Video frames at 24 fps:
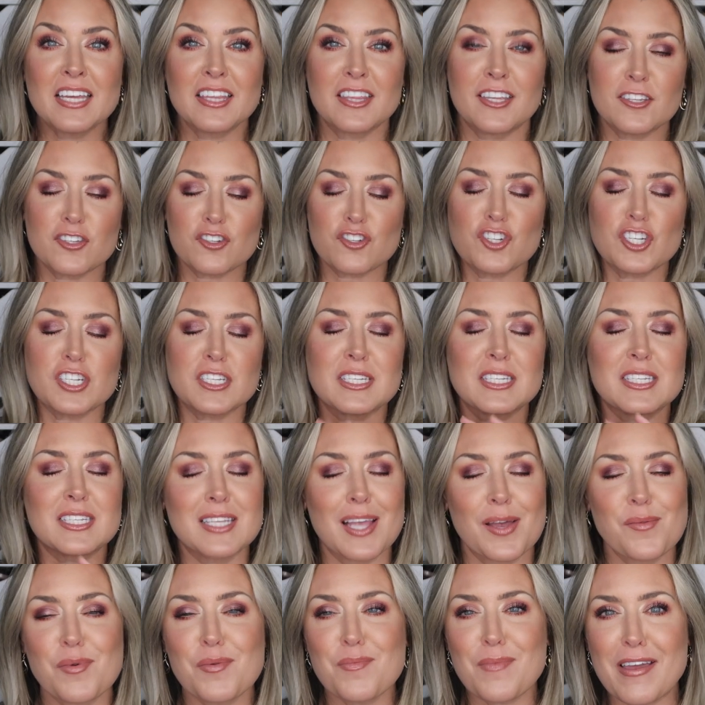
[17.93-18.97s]
These are just
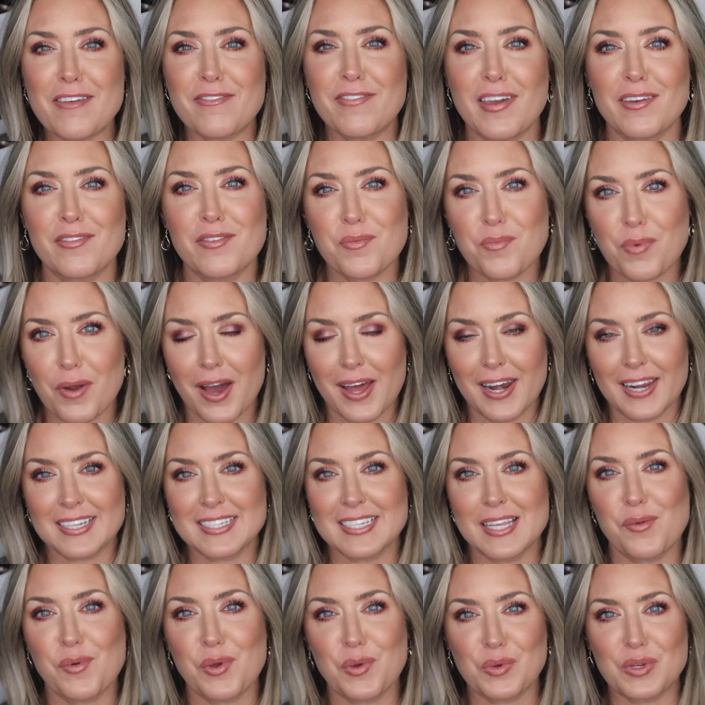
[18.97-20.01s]
some of my favorite
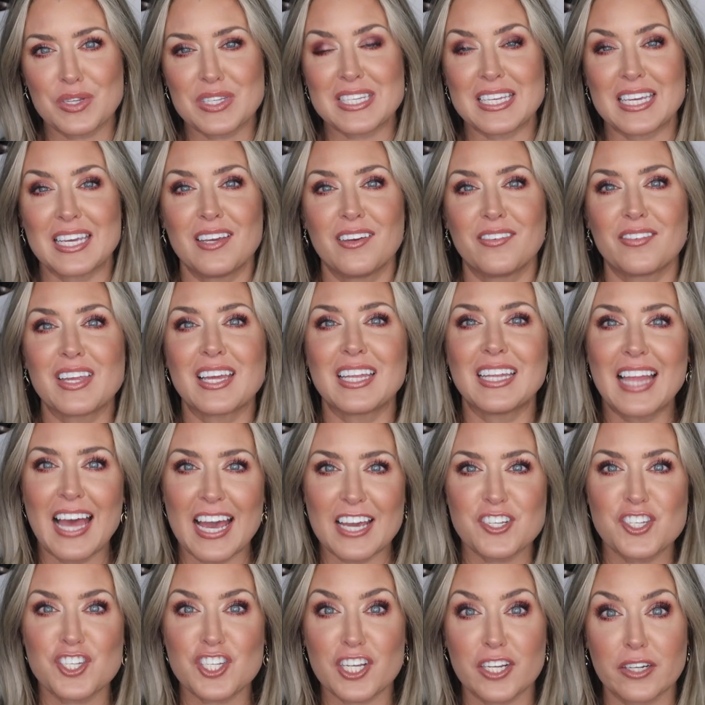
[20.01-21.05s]
products that we received
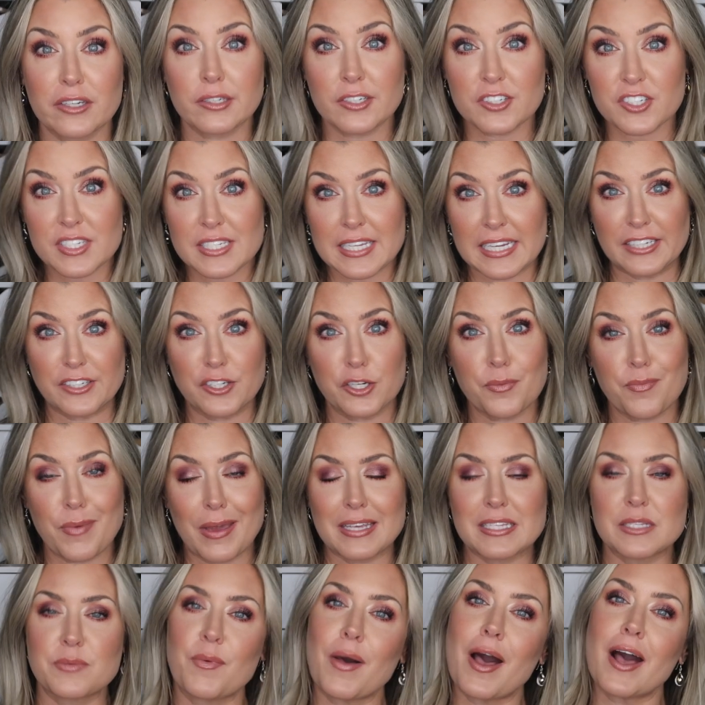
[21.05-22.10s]
last year in our standard
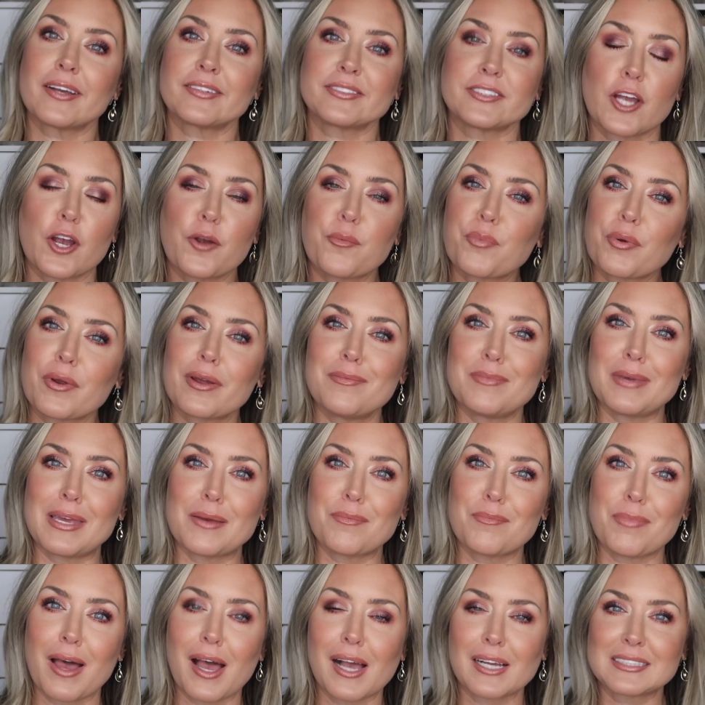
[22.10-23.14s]
base box, our
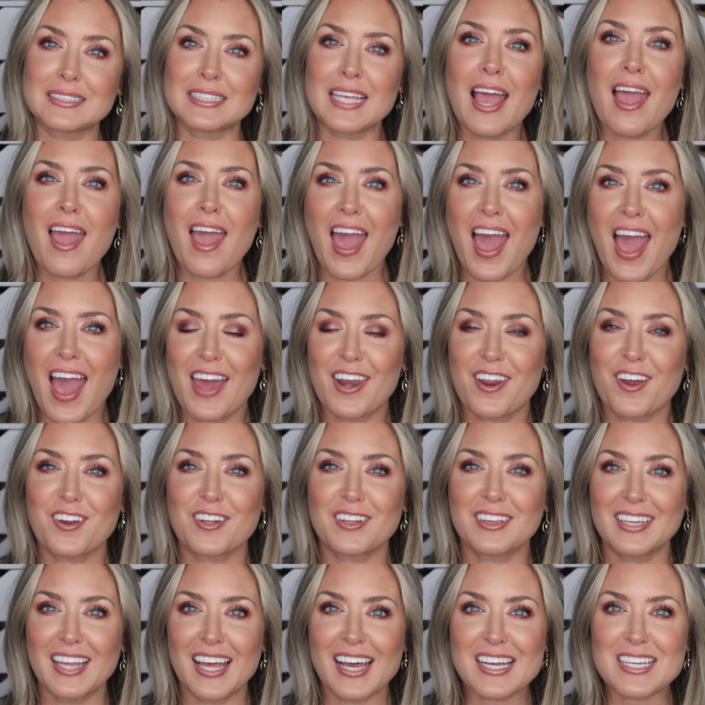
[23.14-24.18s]
premium box, and
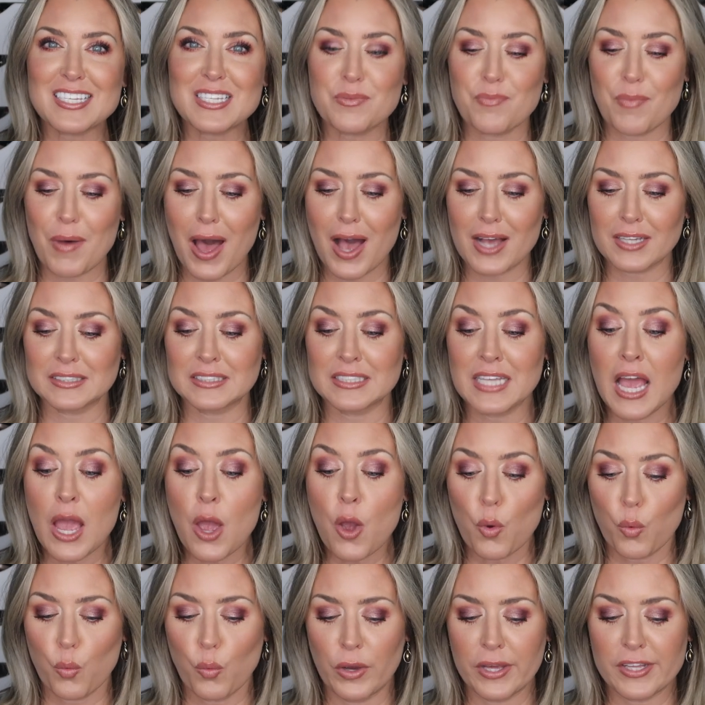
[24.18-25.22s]
our luxe box,
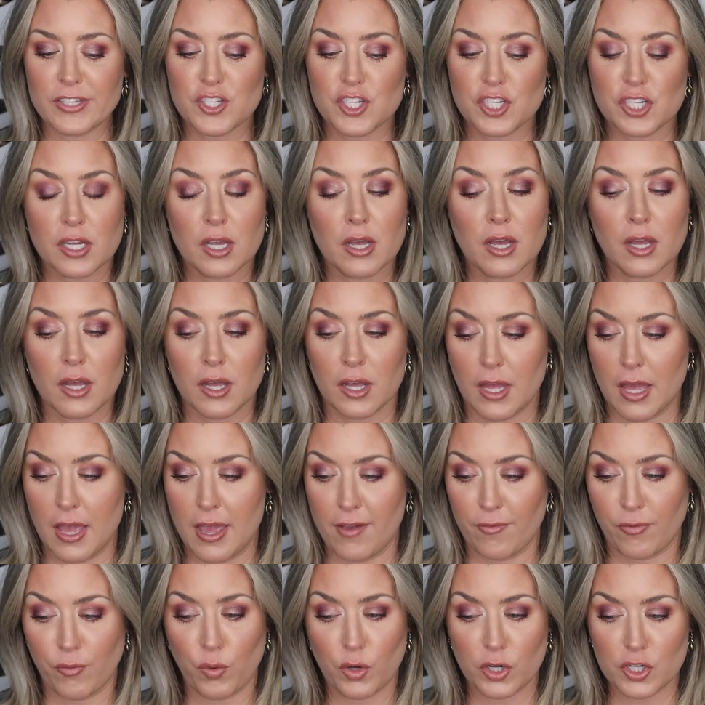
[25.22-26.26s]
which
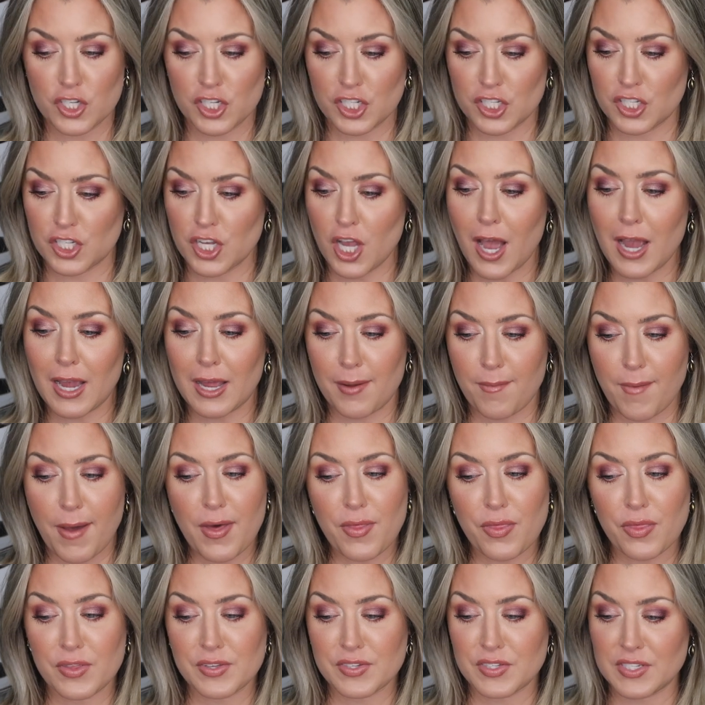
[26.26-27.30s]
if we're just talking
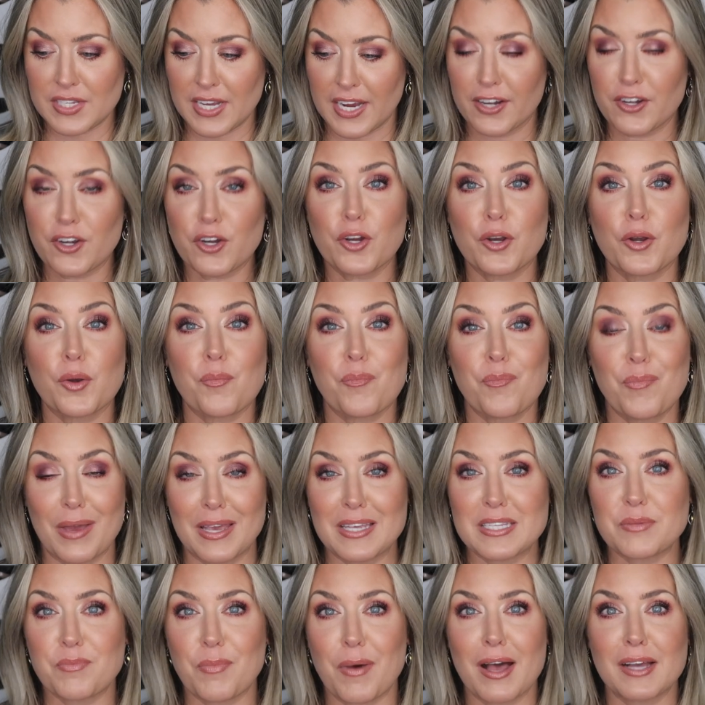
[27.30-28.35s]
about the standard
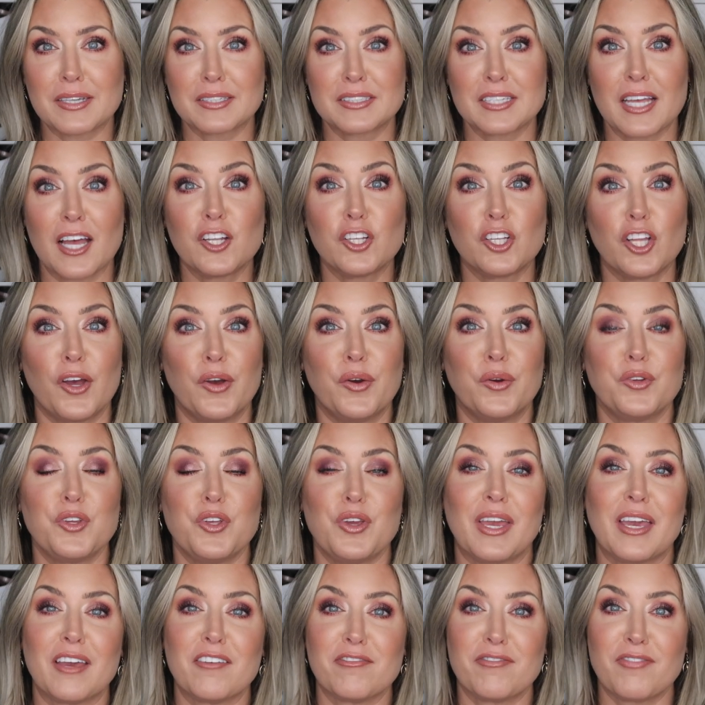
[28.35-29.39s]
base box alone,
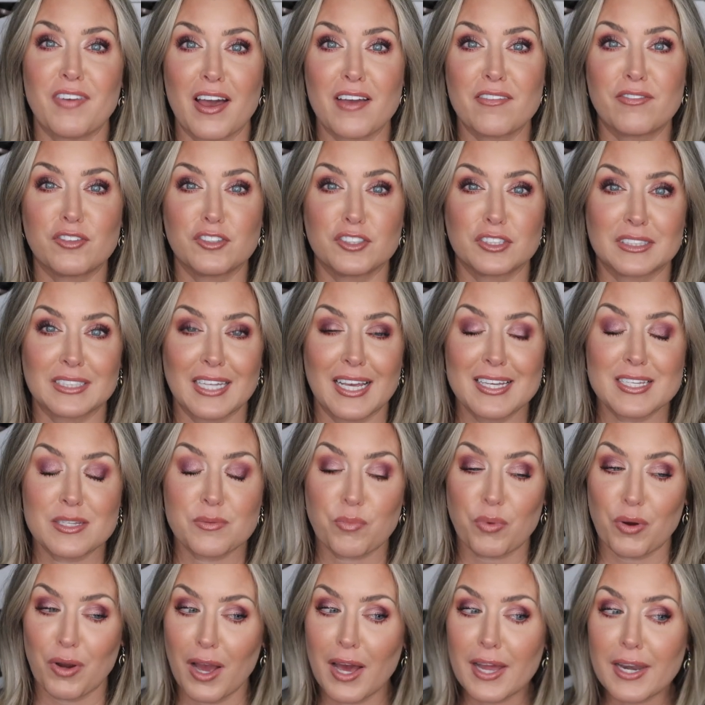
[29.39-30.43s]
you get five full-size
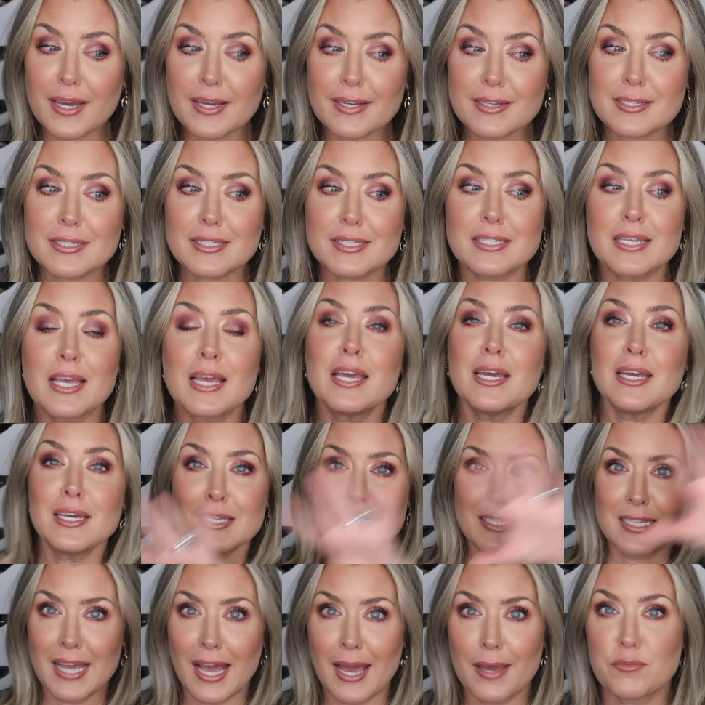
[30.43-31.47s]
products
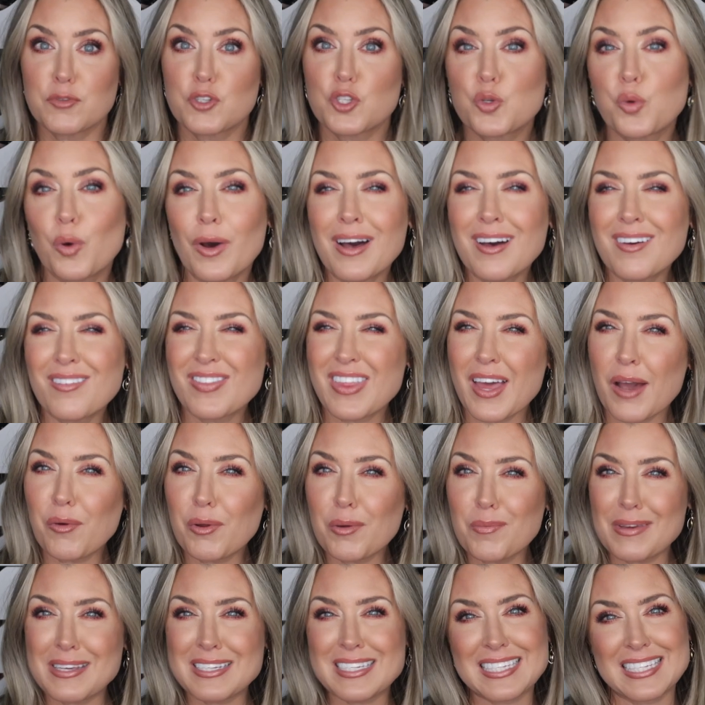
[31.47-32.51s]
times twelve, that
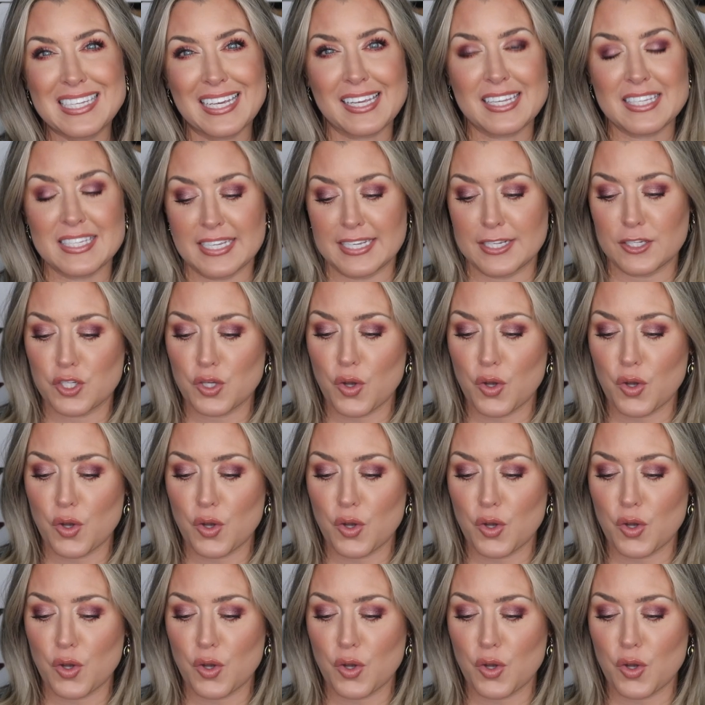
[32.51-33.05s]
would be sixty.